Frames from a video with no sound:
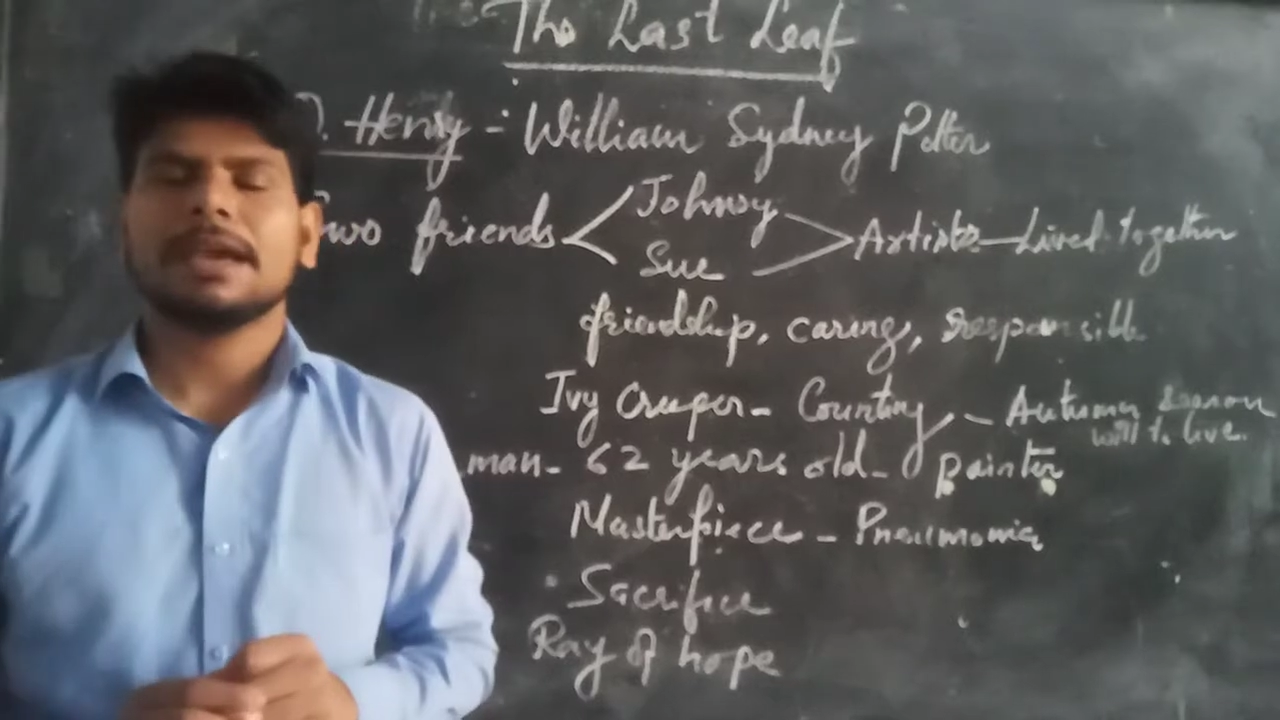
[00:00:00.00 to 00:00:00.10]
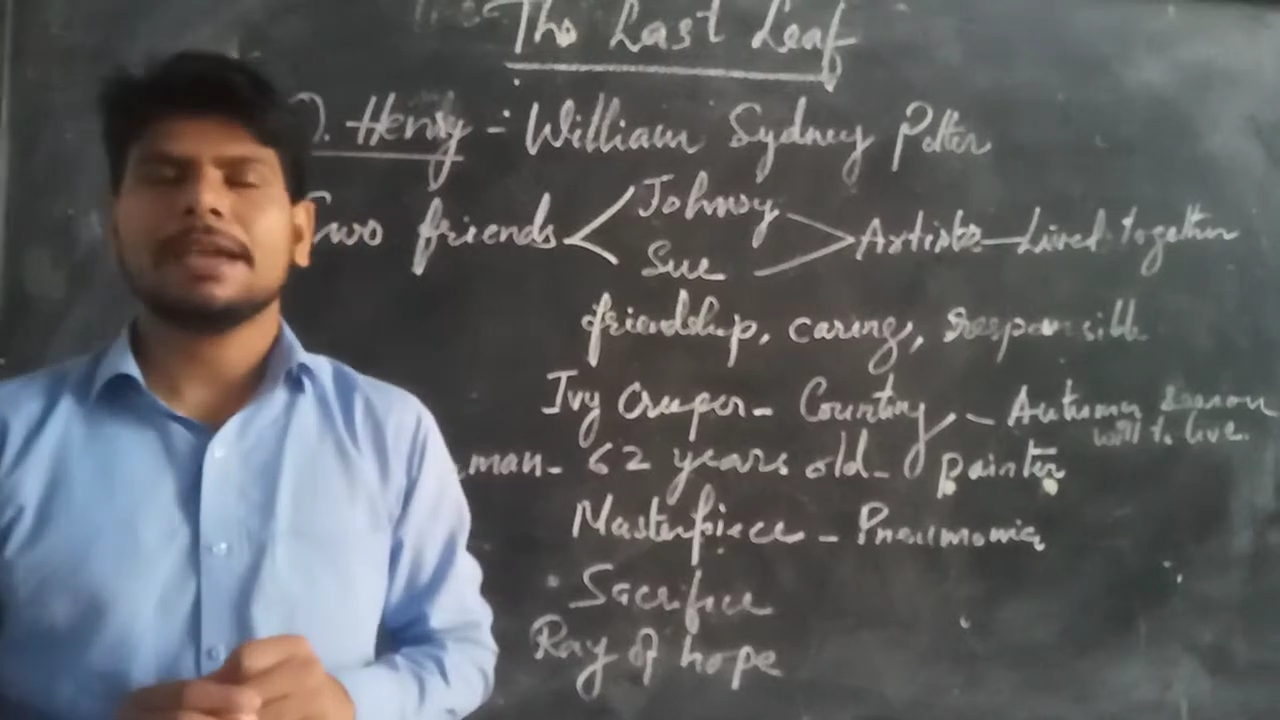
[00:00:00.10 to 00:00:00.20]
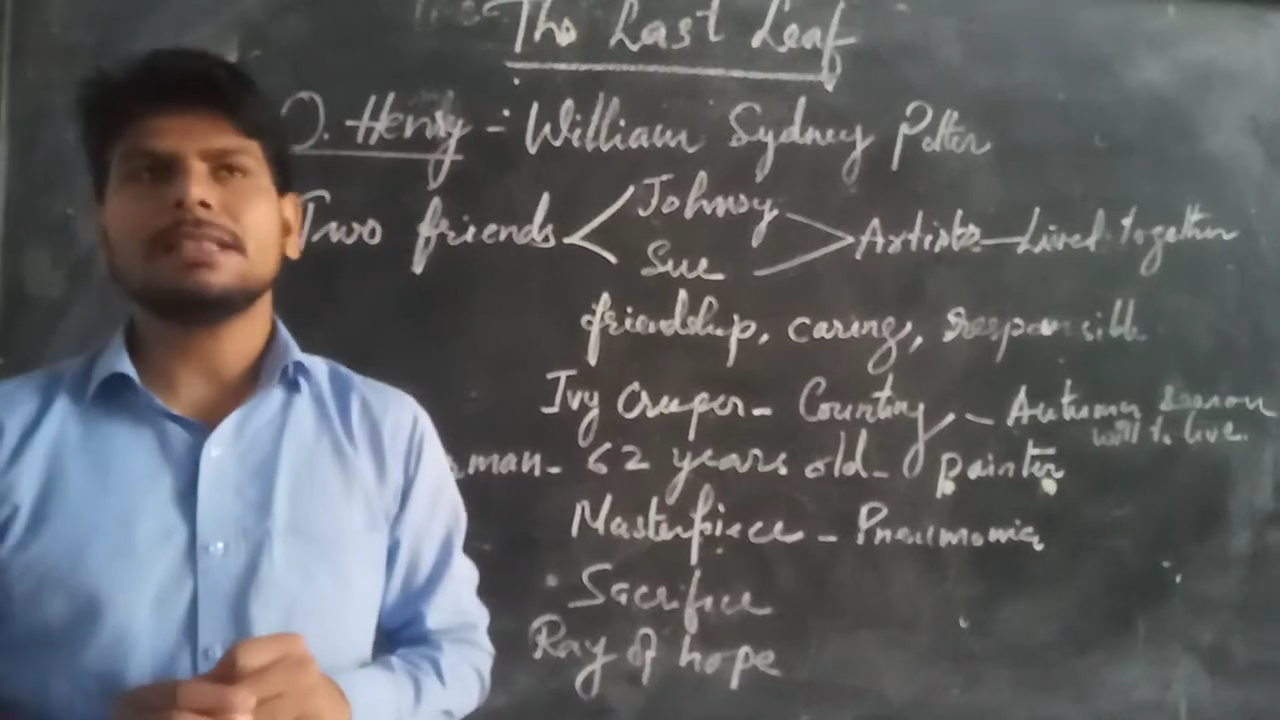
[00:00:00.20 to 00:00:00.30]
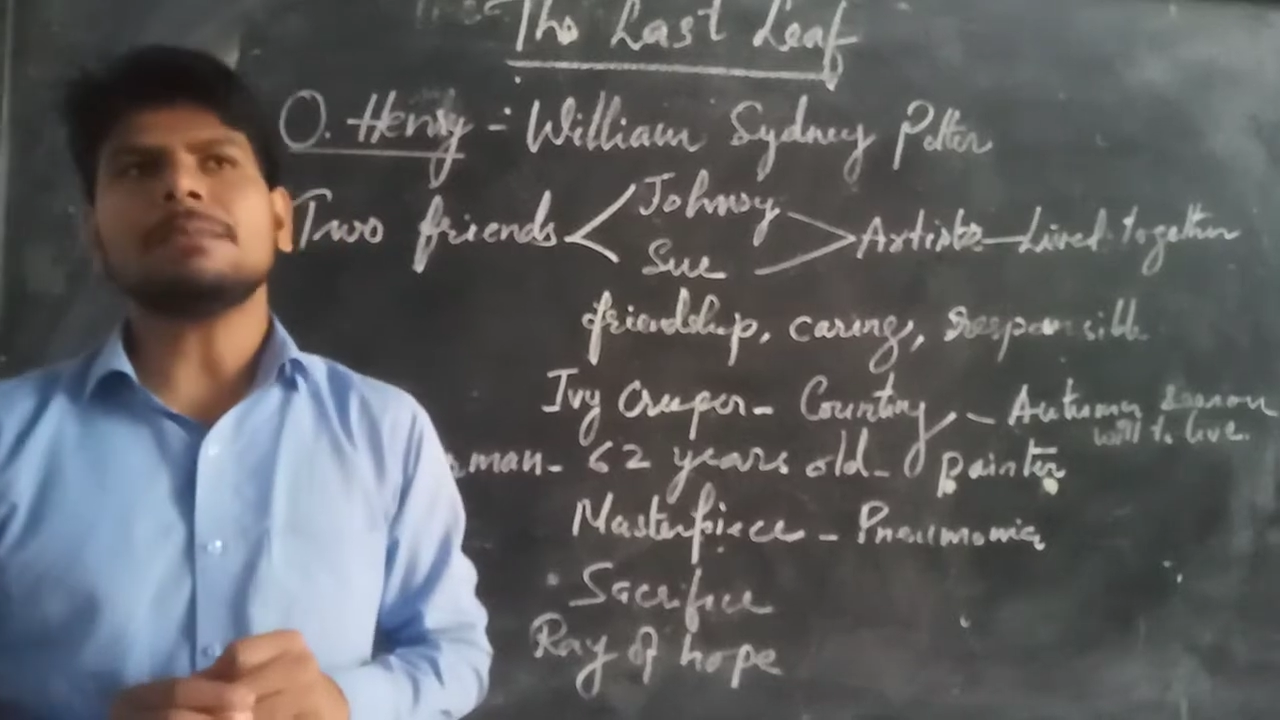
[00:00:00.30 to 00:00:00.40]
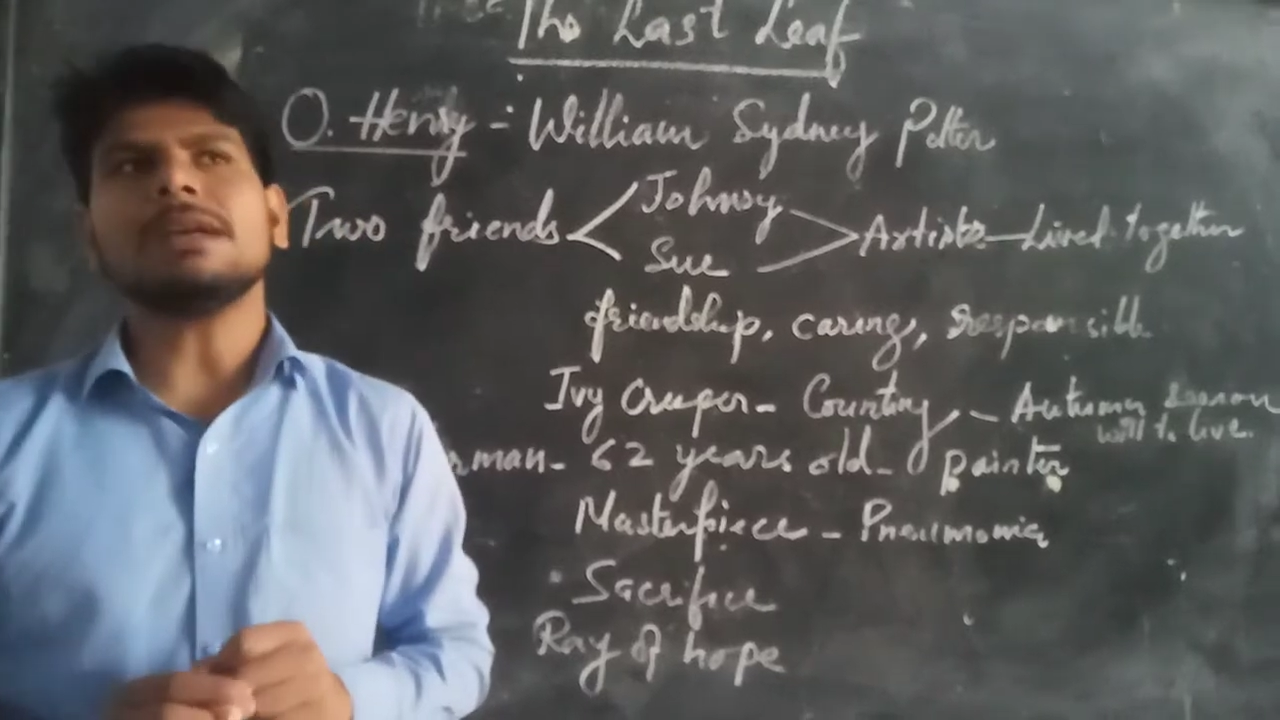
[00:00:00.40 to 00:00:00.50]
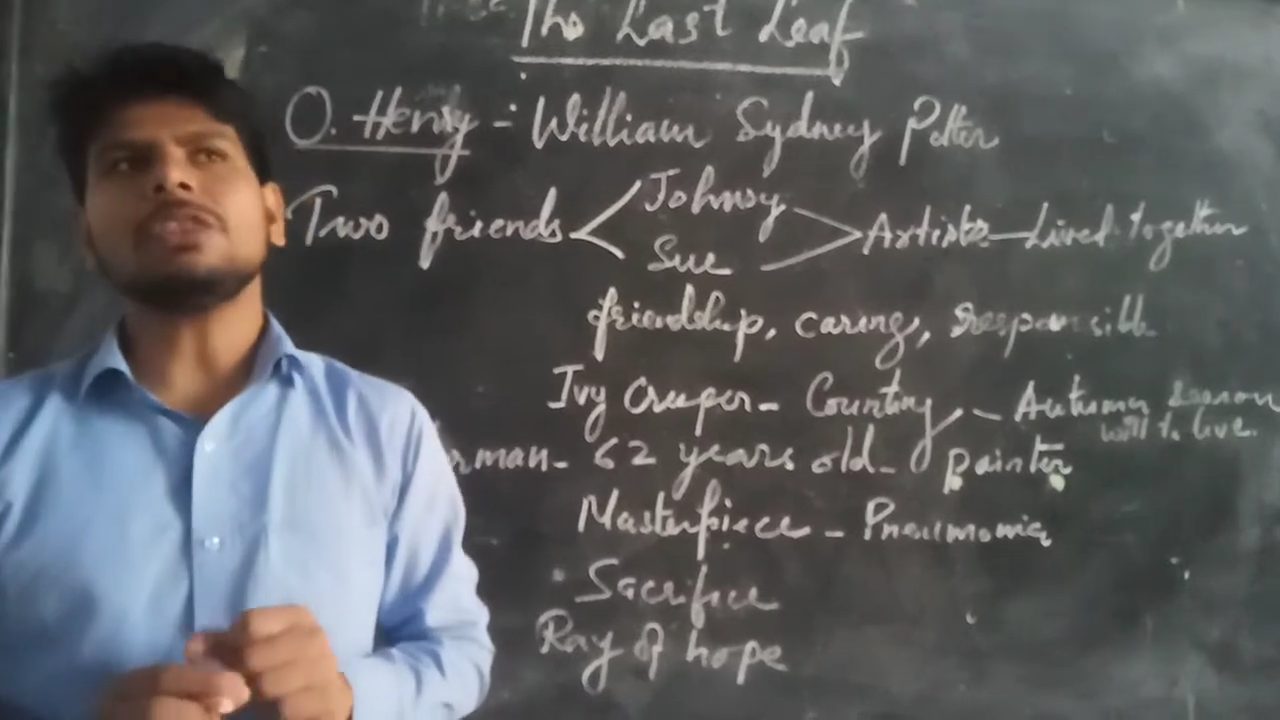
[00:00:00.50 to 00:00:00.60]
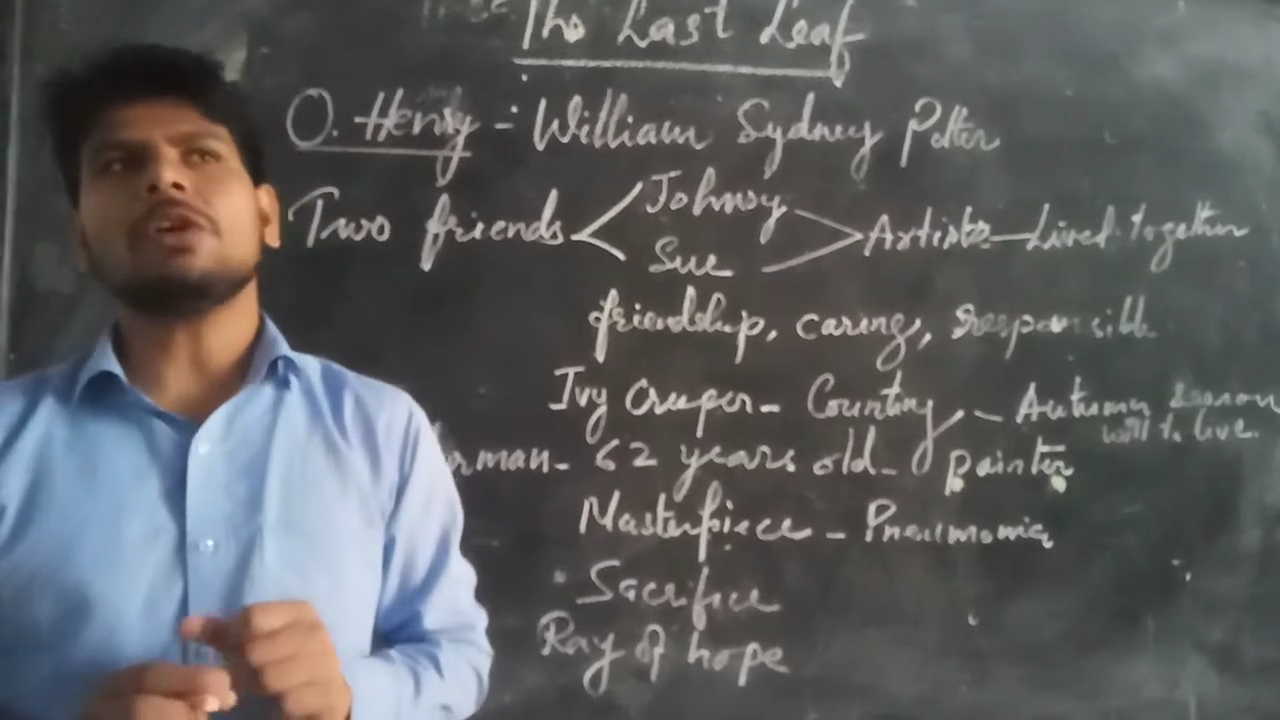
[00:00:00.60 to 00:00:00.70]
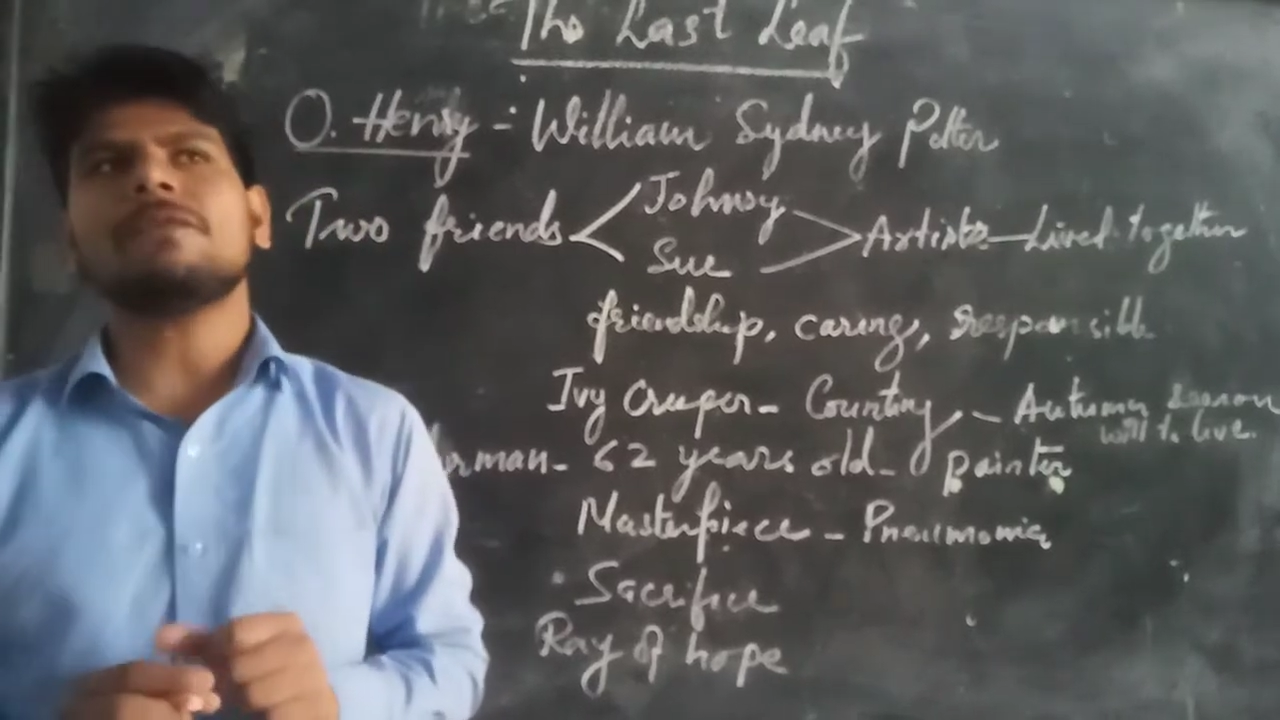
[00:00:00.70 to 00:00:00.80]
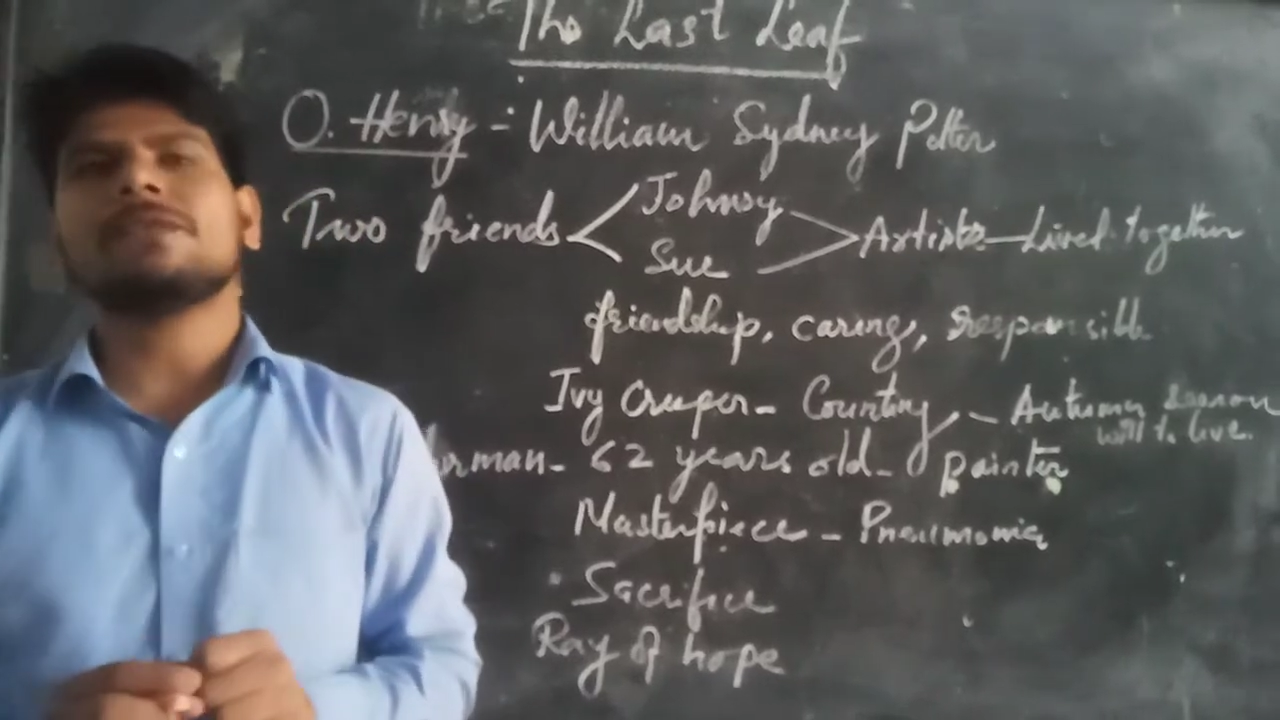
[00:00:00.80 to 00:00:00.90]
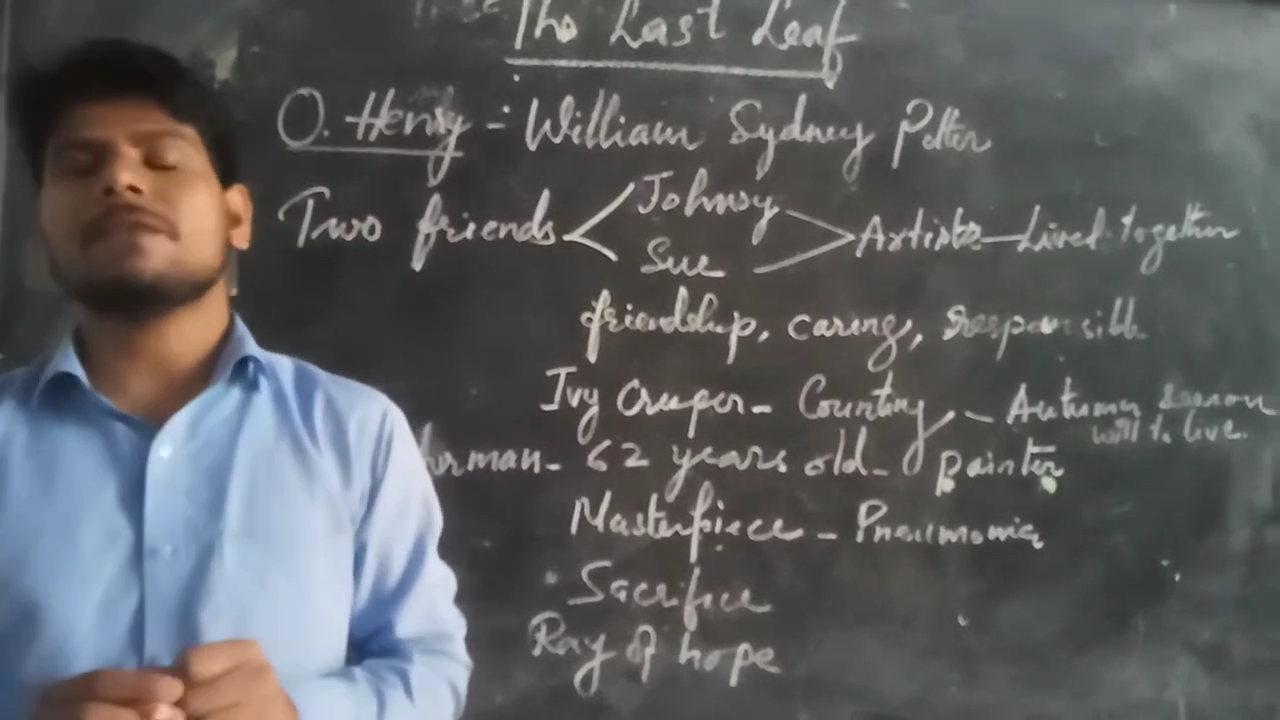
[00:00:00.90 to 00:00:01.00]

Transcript: In the month of